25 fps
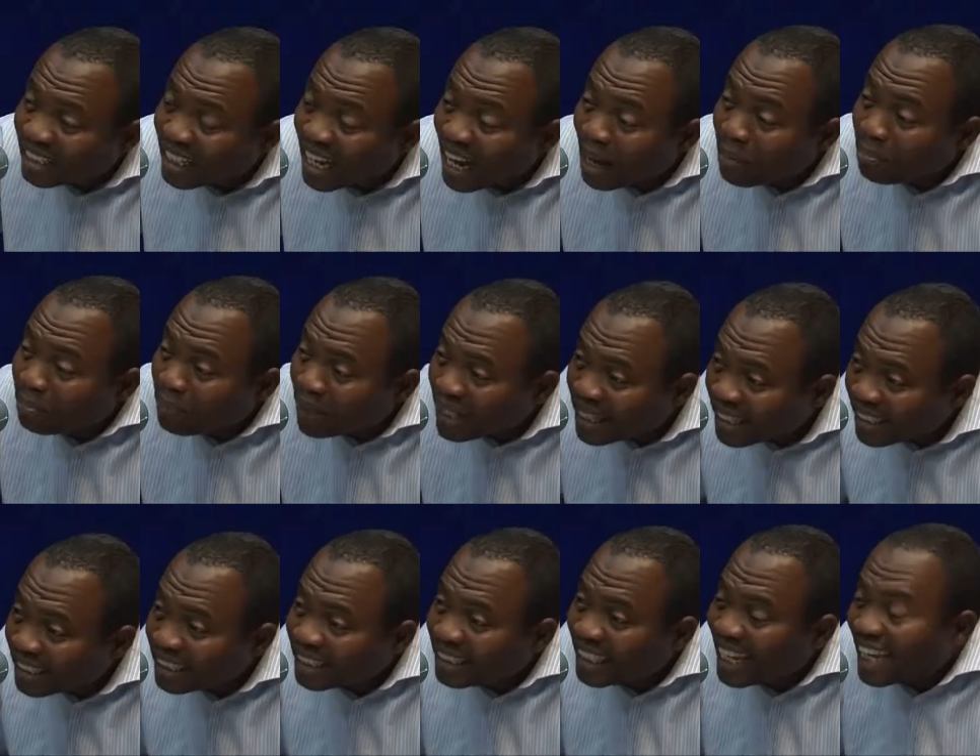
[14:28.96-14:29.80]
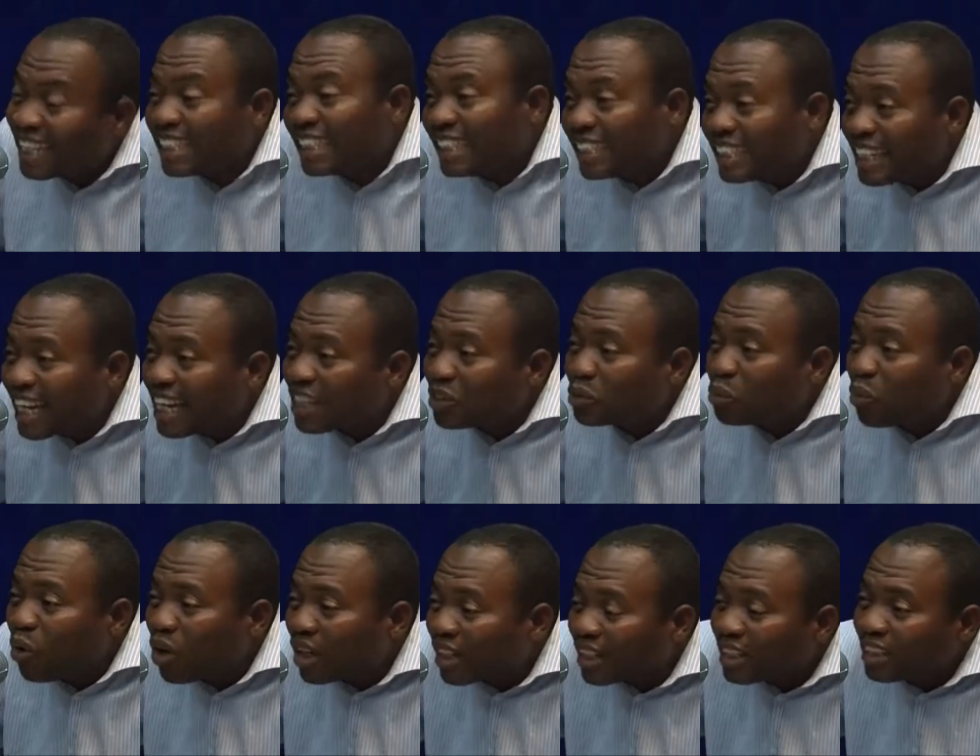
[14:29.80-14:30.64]
they are paying Nigerians
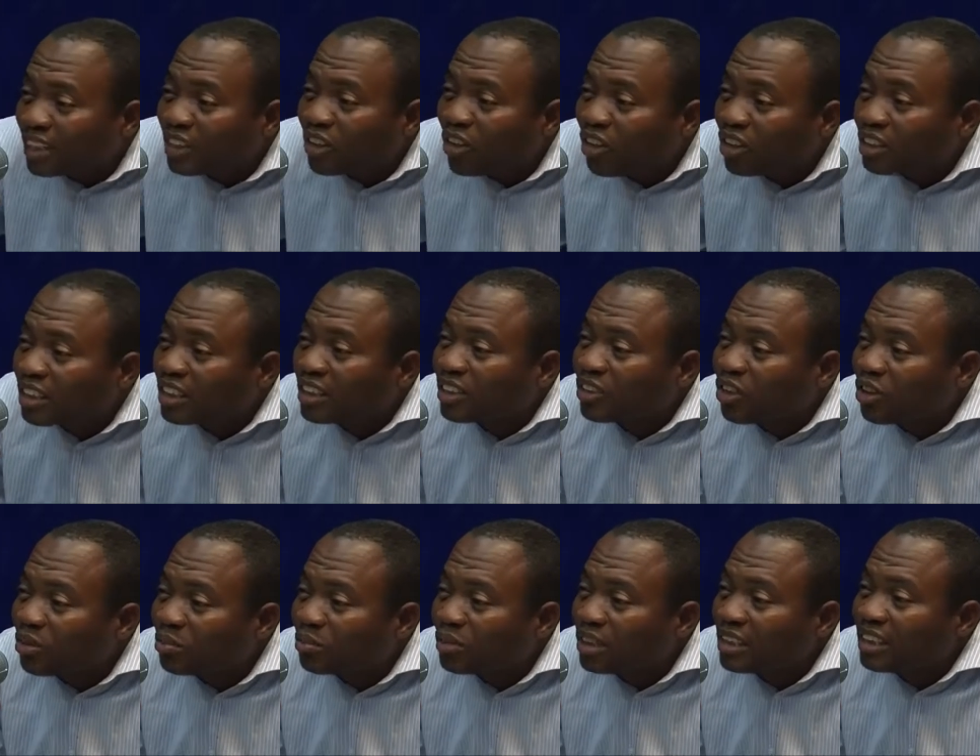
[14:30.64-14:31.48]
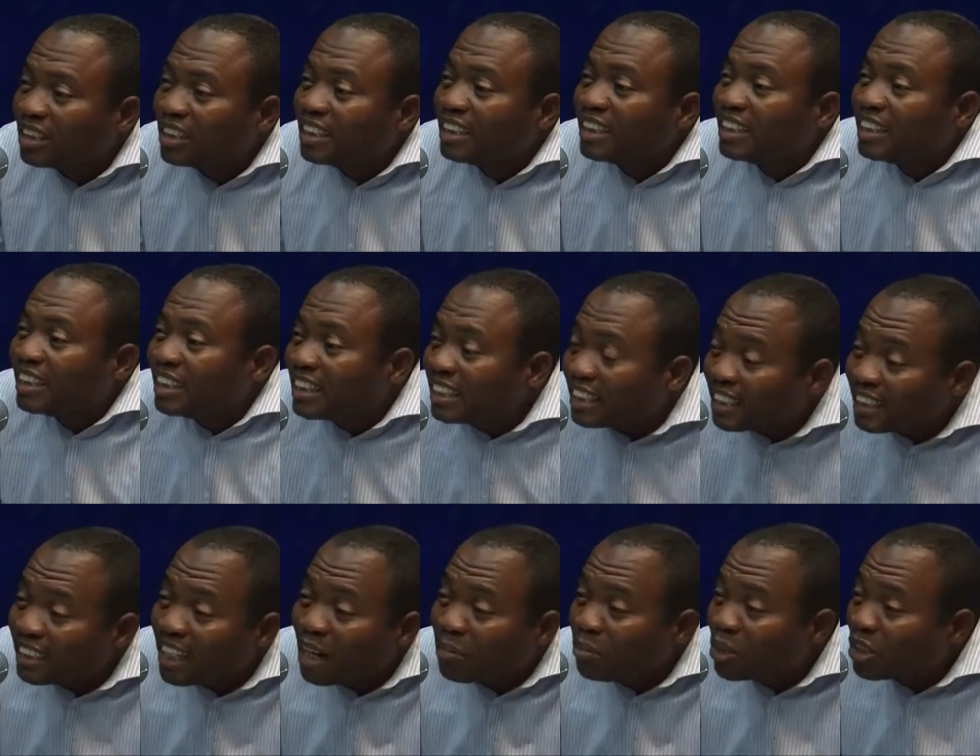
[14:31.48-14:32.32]
working in all these companies, is
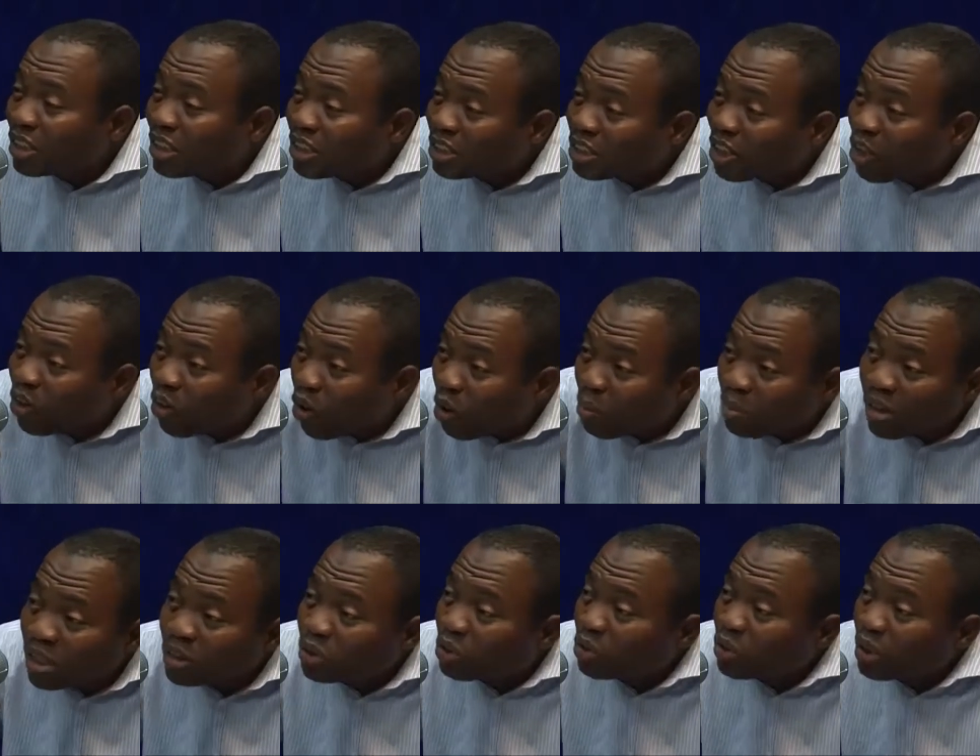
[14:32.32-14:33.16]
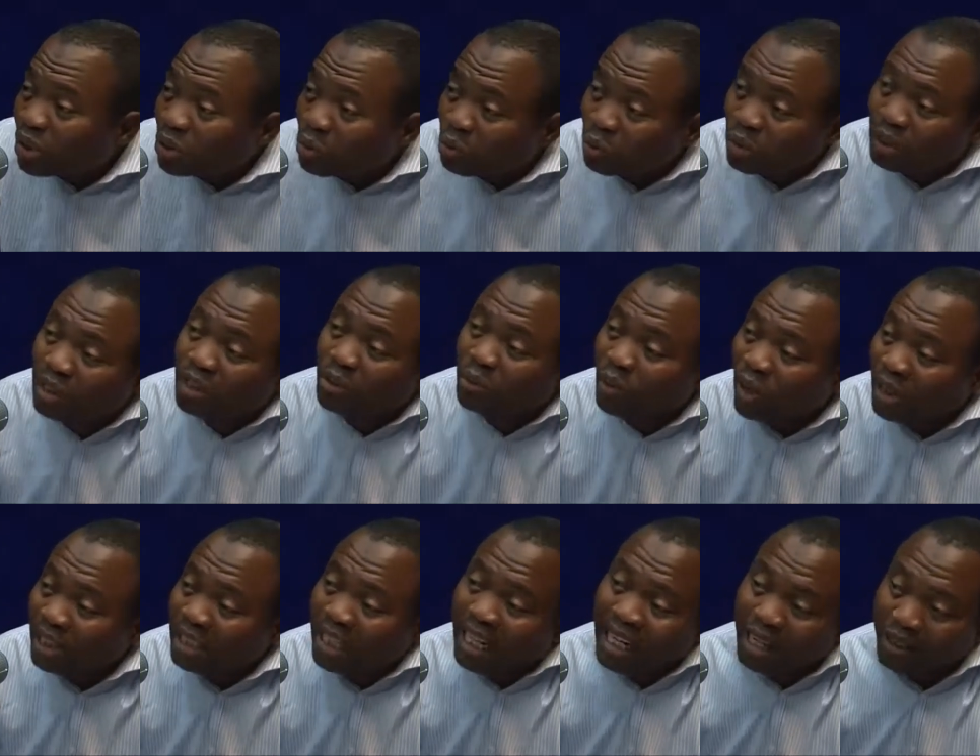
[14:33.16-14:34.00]
the remuneration commensurate with
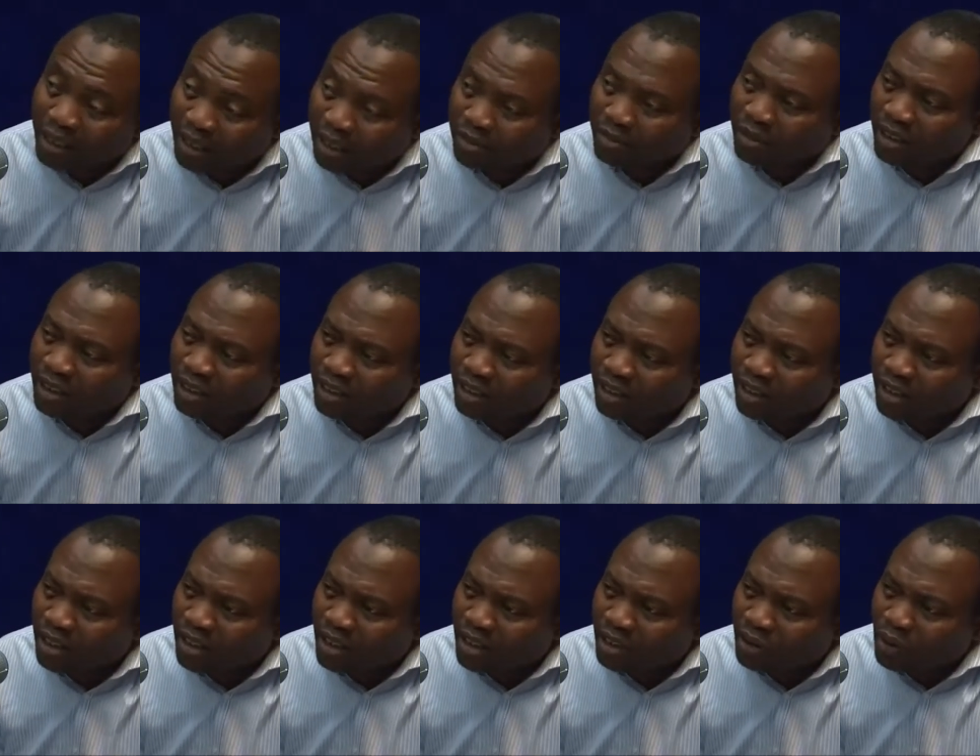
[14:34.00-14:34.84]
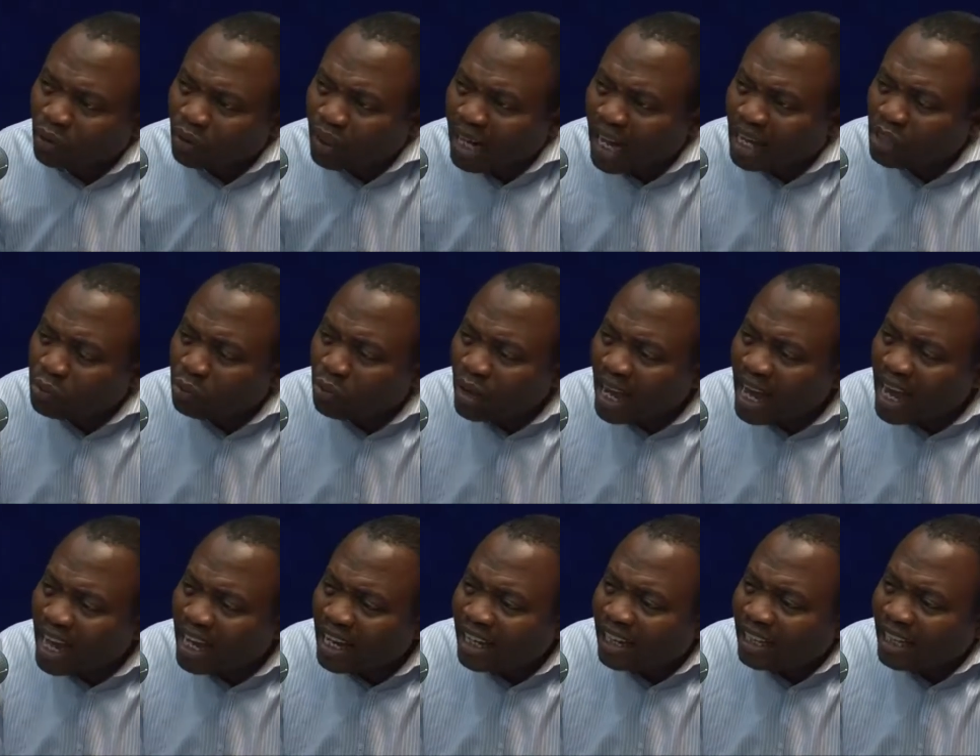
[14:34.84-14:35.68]
what they are giving? So that's
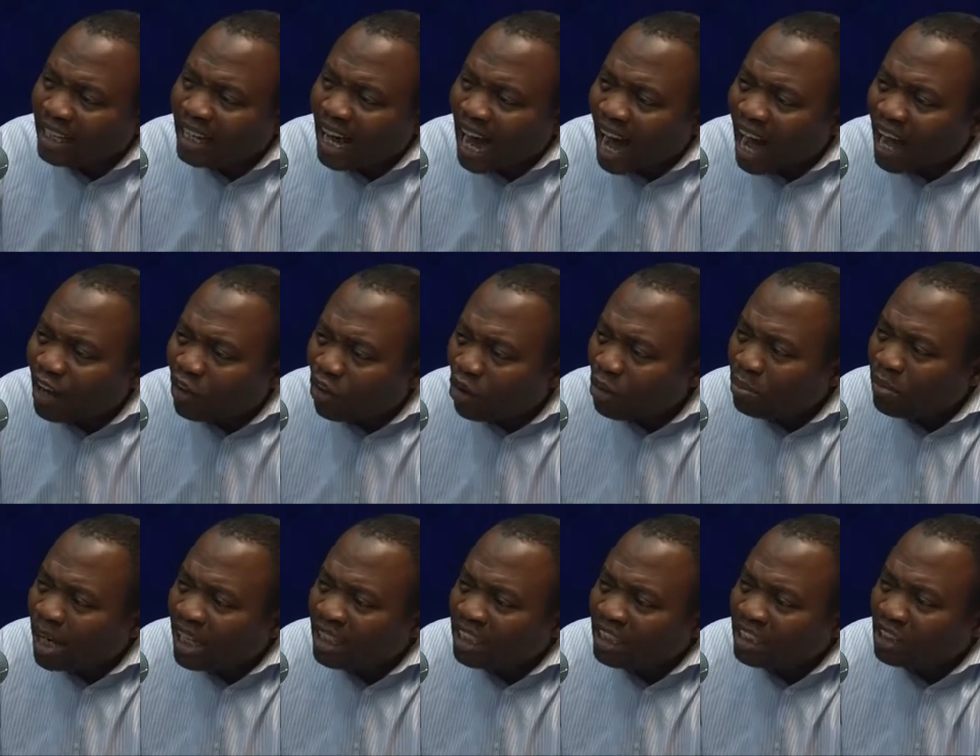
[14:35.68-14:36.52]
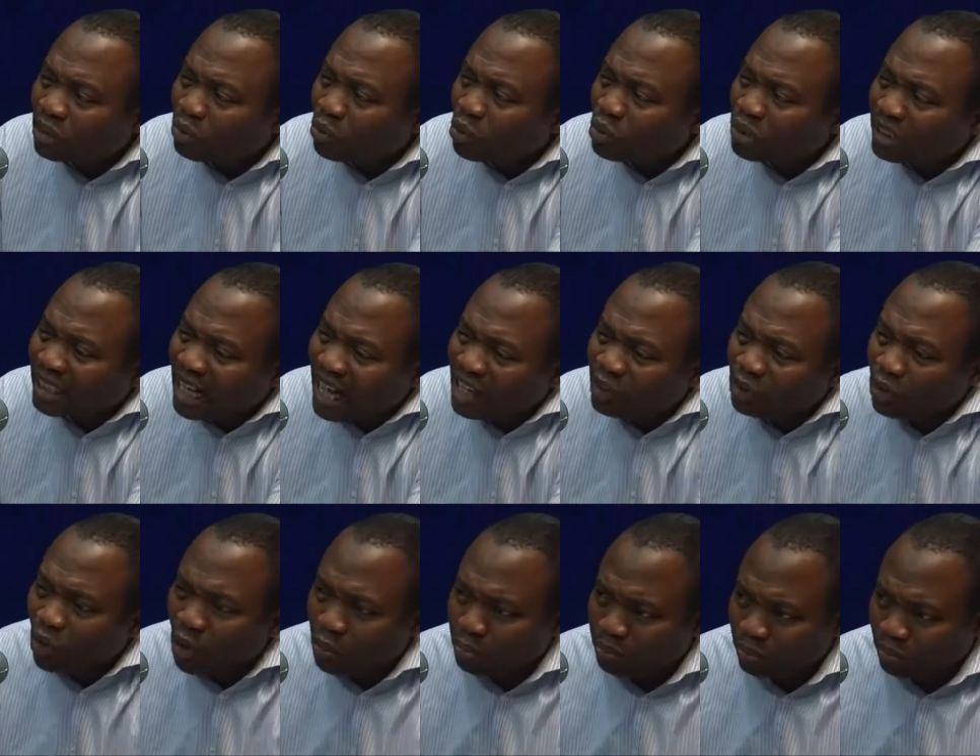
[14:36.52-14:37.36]
where our government needs to stand
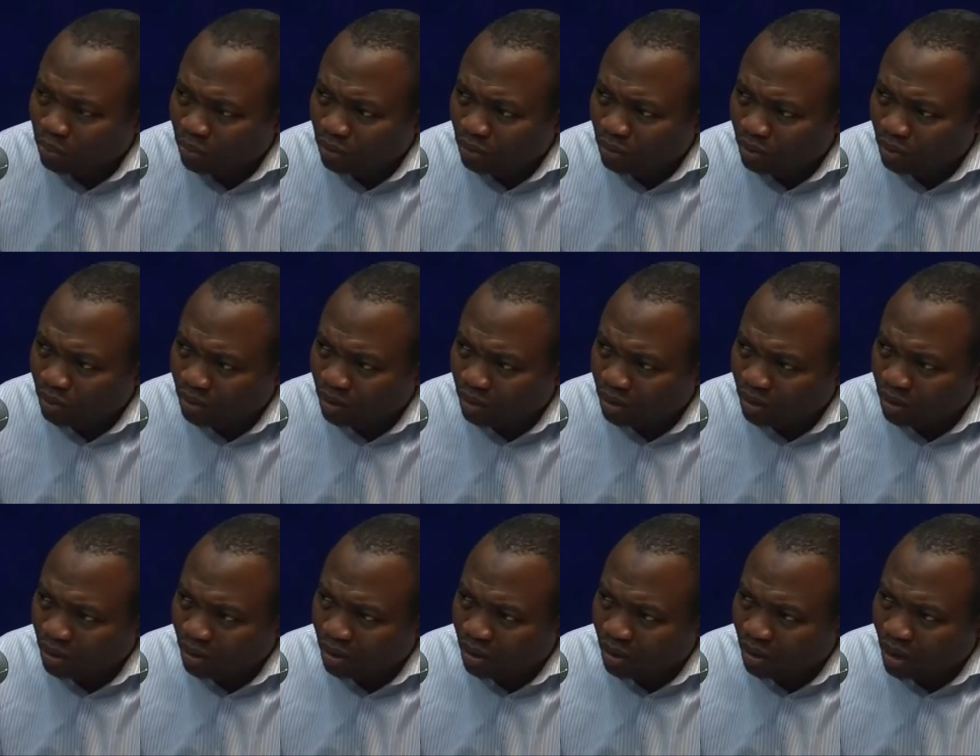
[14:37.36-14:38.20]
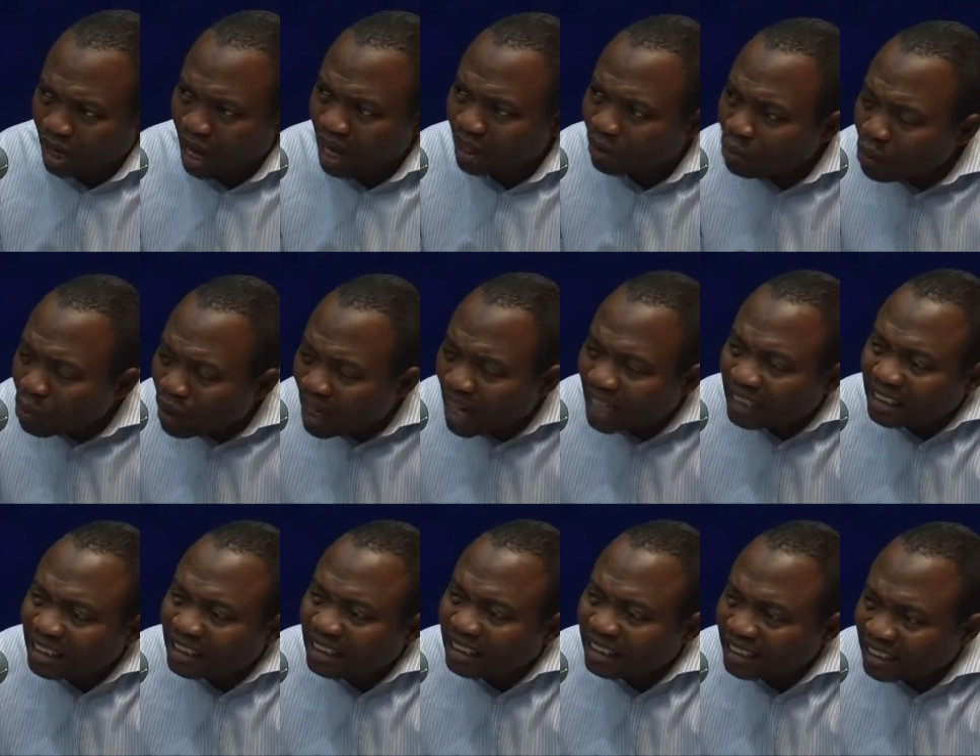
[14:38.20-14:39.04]
up and look
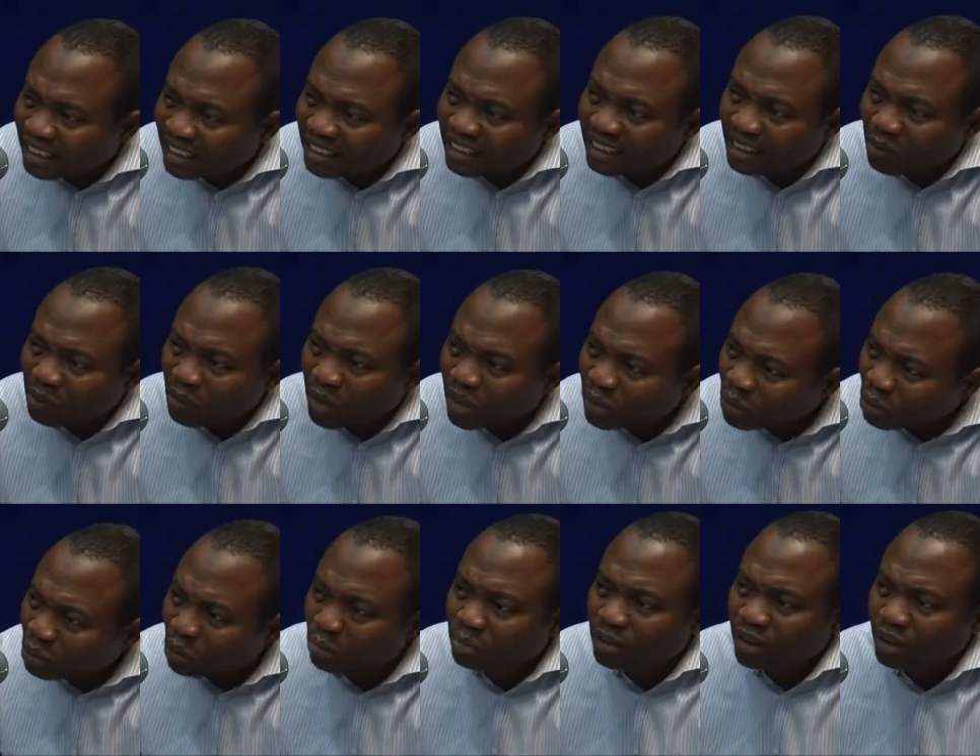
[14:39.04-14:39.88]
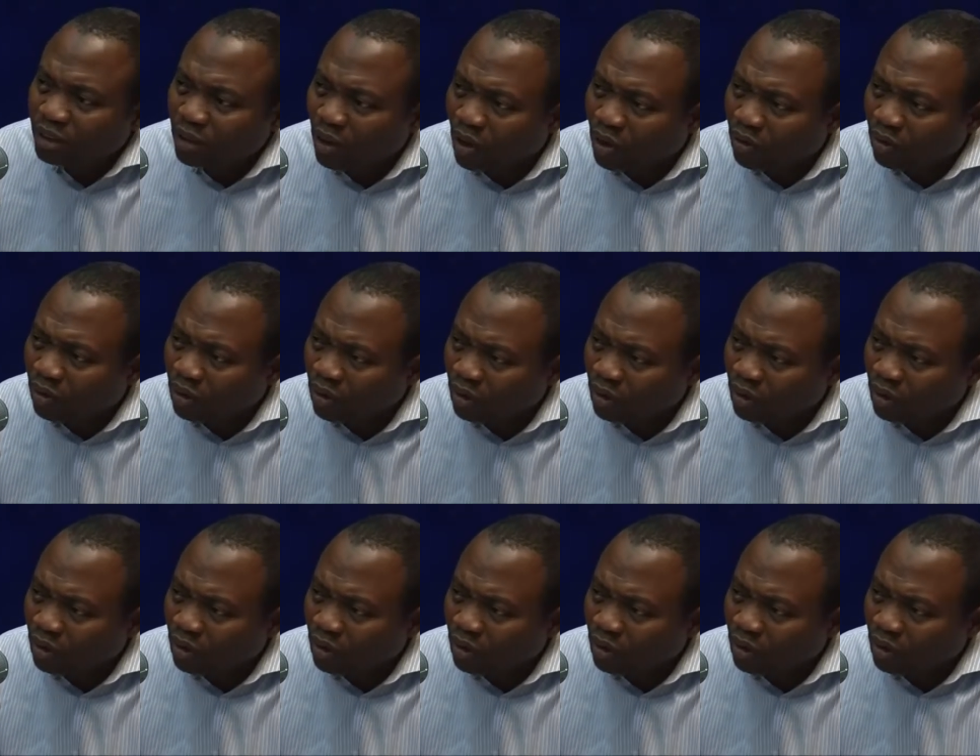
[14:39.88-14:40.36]
at the things the way it should be done.